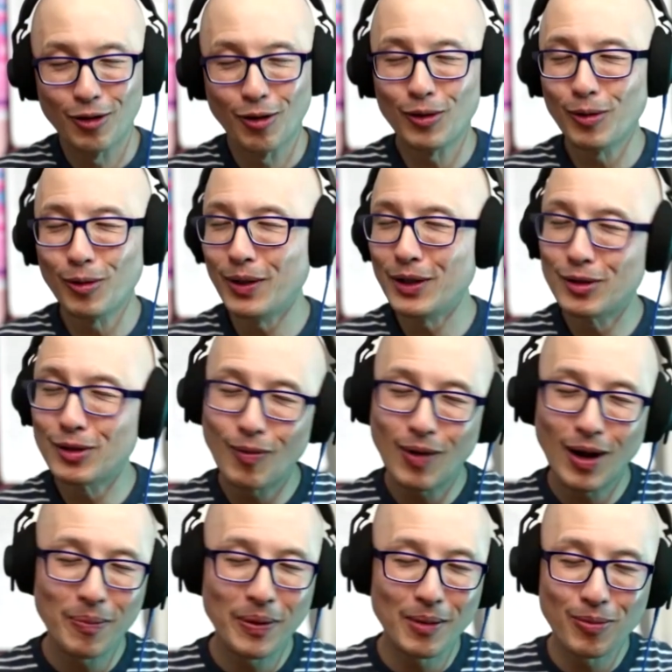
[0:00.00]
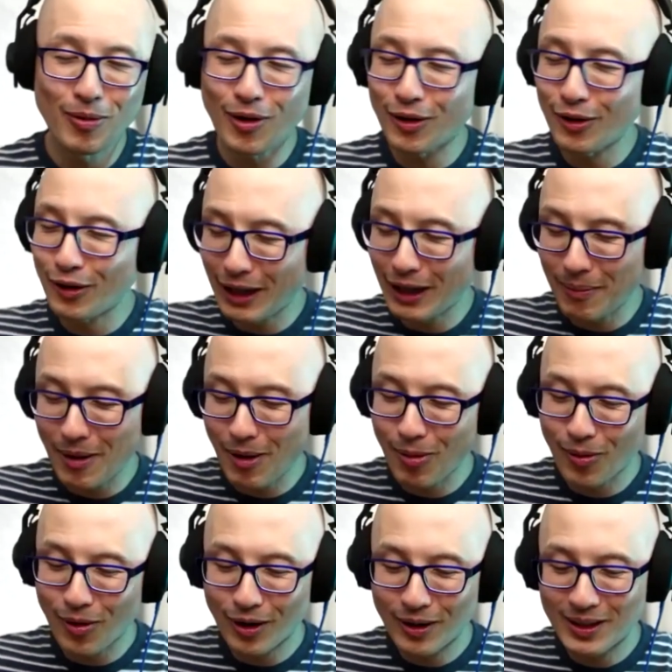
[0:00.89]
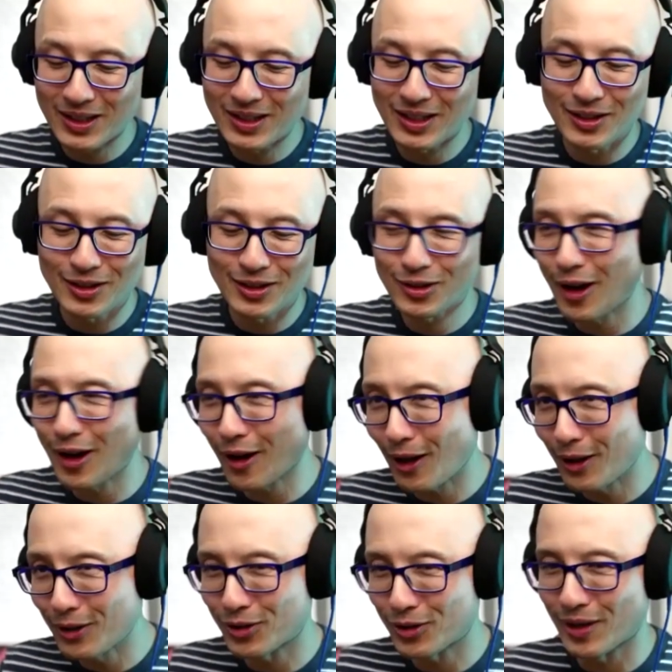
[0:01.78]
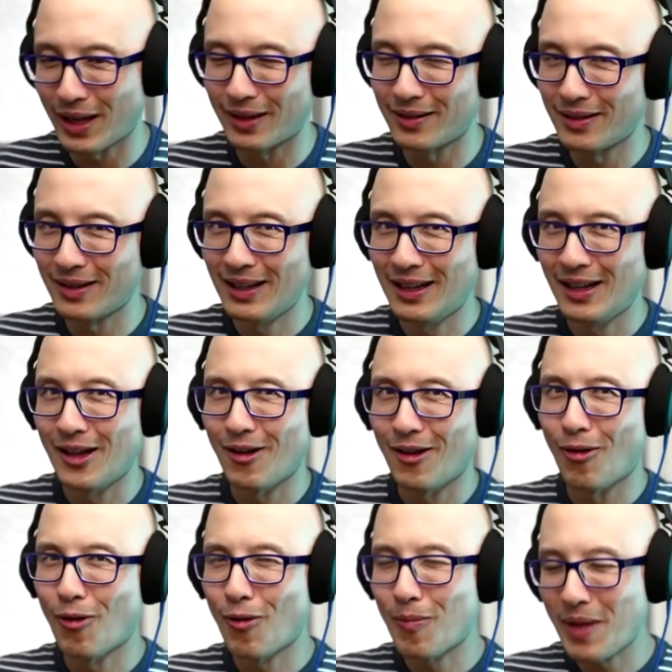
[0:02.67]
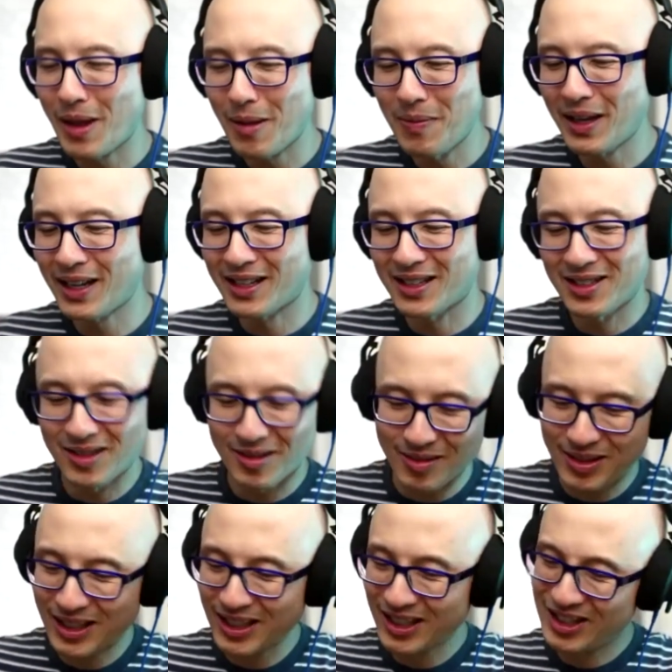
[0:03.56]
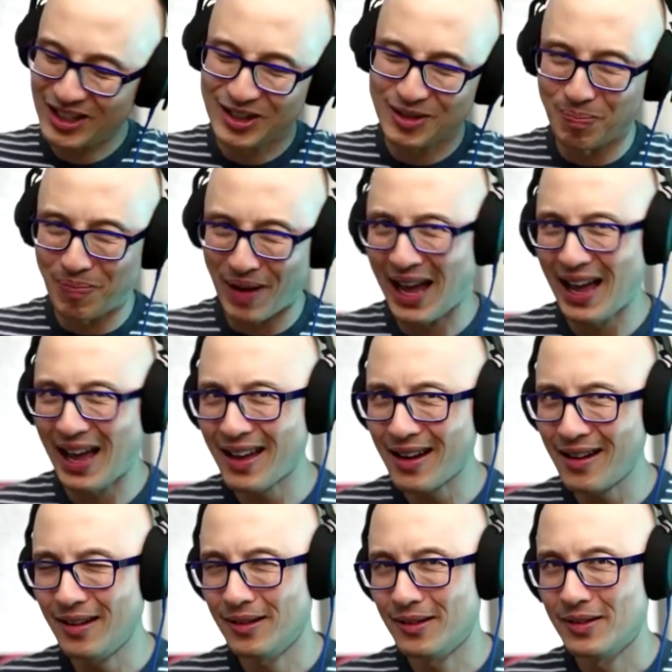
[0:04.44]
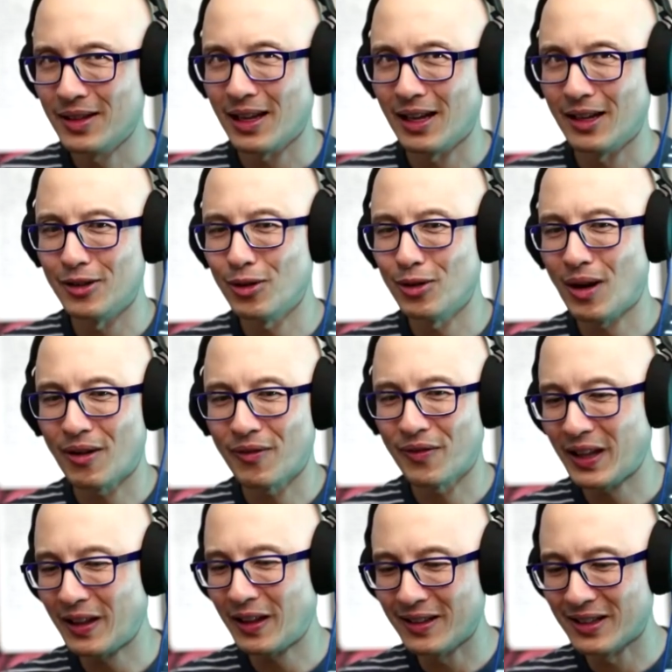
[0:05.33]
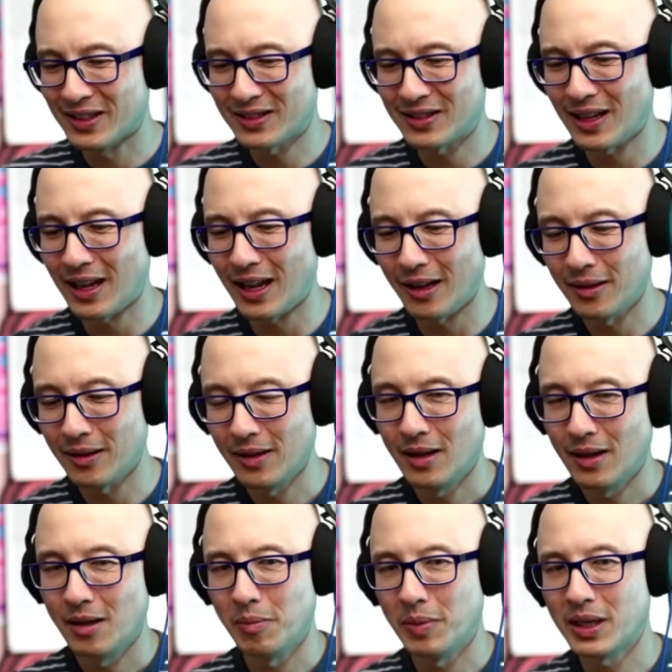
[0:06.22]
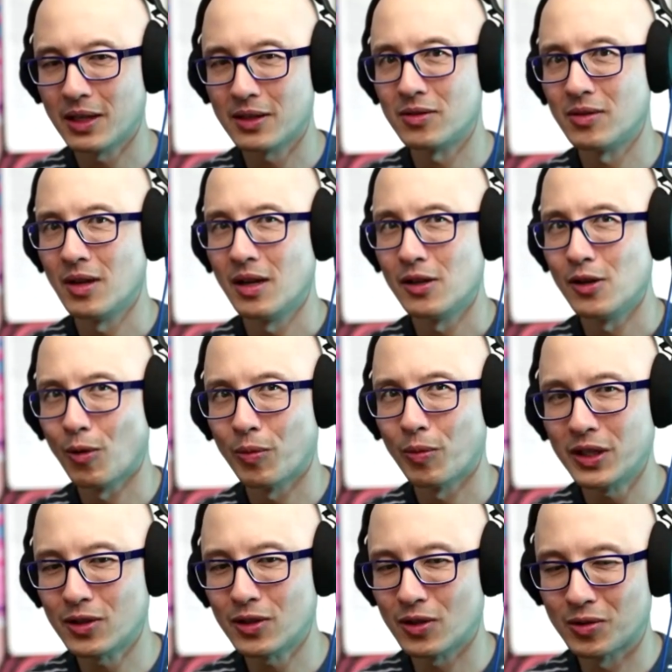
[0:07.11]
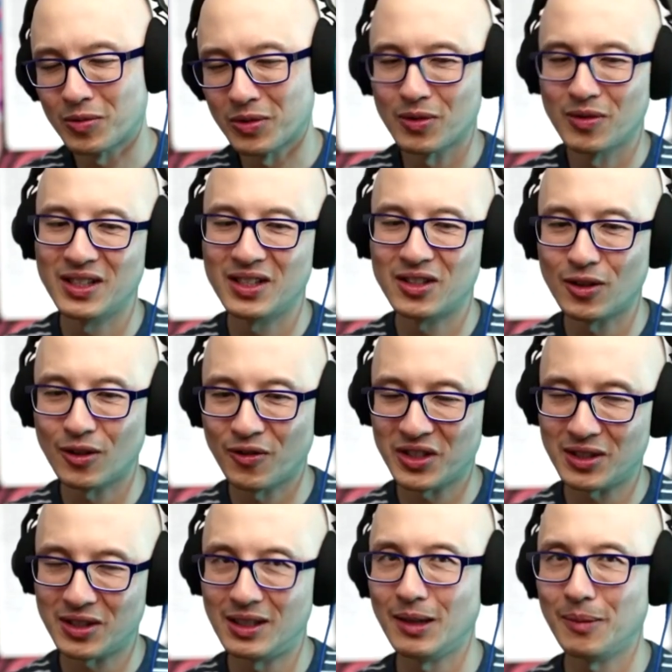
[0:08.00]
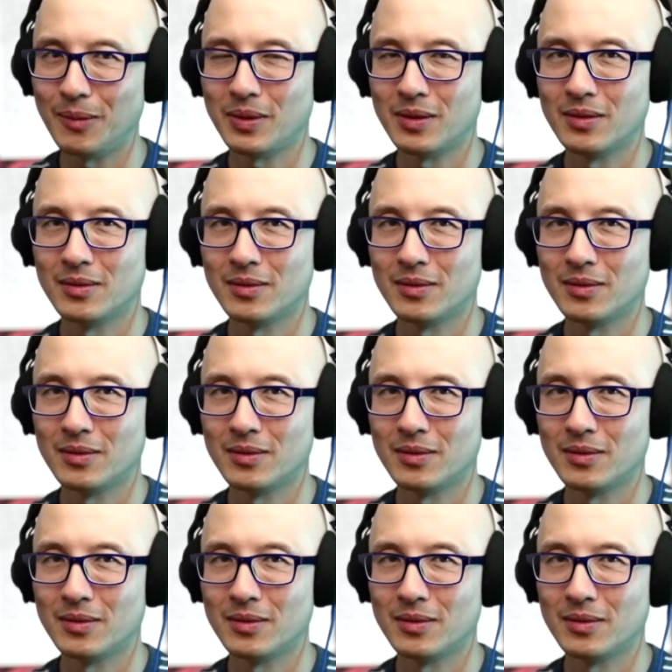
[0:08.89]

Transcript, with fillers: the only reason why people aren't looking at my work is because it's not on trend. Or maybe it's because it's bad and you don't have anything to say because your research was only surface deep.